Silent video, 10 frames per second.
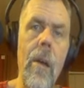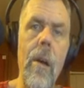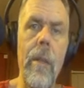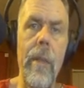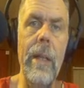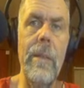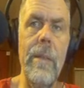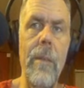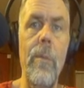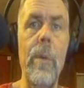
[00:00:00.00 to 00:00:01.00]
all of that
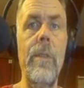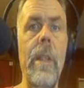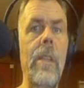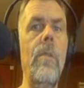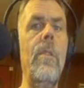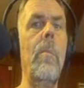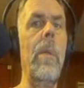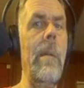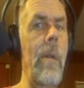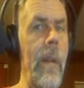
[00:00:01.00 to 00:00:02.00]
stuff, which they used to
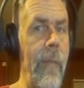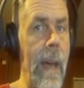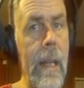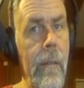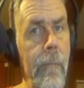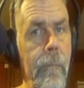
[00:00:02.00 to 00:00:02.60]
blame on fat.